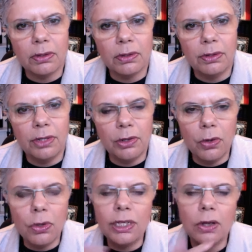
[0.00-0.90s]
the
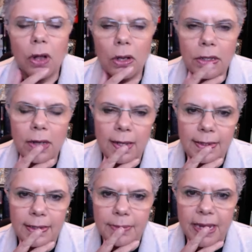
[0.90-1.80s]
early
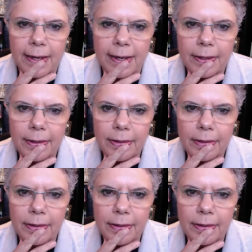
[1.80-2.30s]
colonizers made.